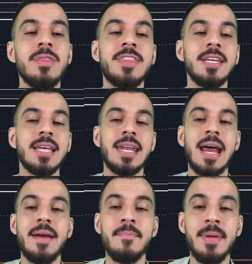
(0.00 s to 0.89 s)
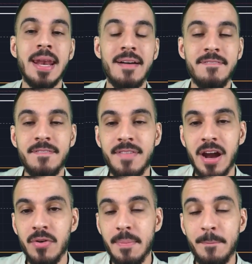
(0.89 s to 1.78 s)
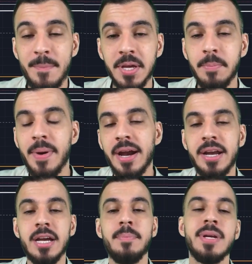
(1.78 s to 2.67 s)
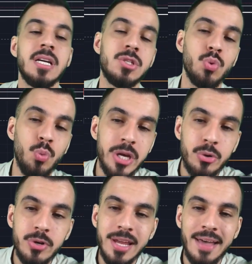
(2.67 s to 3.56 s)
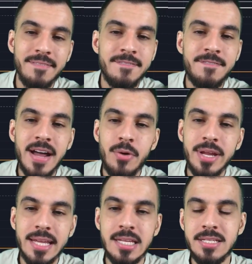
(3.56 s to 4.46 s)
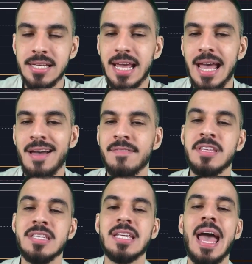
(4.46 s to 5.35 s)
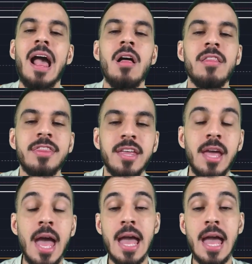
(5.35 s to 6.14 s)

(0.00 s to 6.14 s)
think that I am being a very big bear here, because we could very easily have this healthy